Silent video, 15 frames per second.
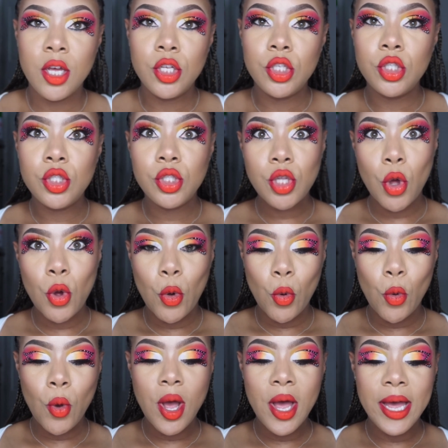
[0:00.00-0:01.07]

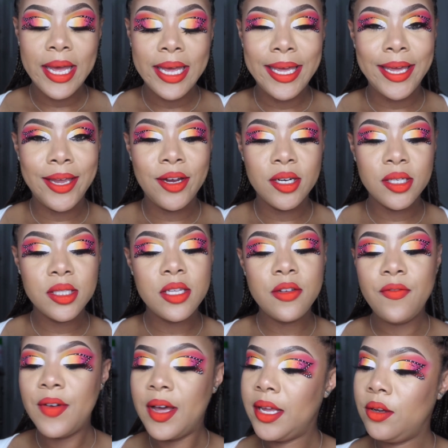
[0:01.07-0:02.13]
So here's the
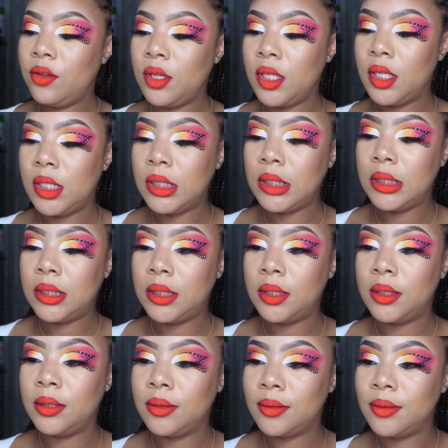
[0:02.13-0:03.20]
final look.
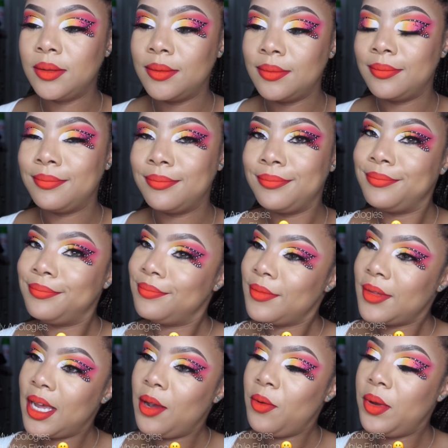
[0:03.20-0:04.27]

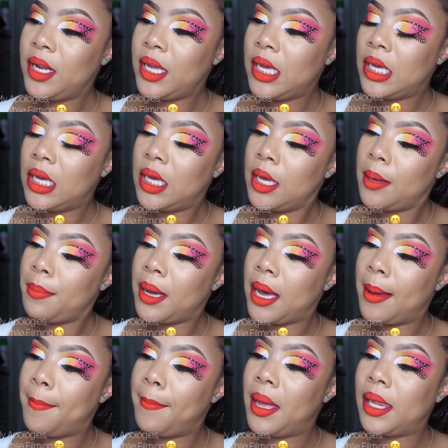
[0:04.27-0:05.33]
I went ahead and
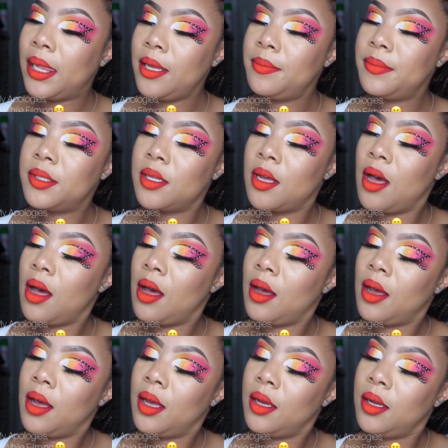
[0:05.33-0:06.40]
popped my lips
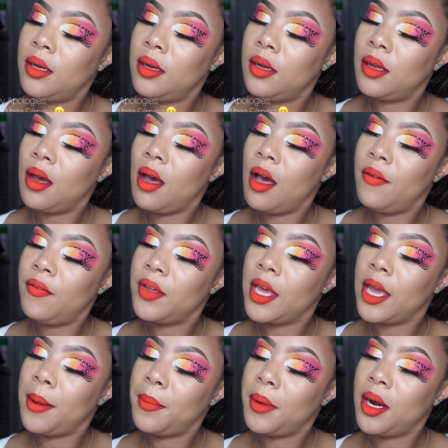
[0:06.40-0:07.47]
on off
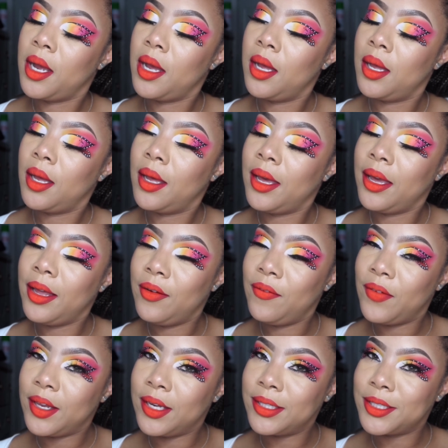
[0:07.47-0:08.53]
camera and
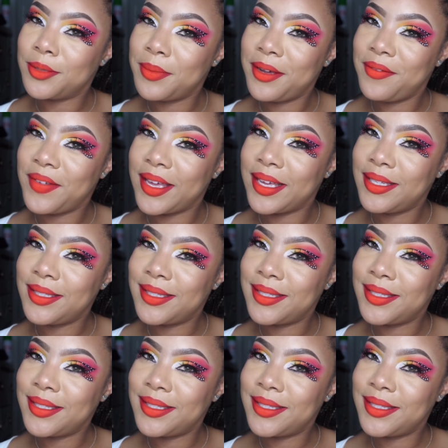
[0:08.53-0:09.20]
finished my face.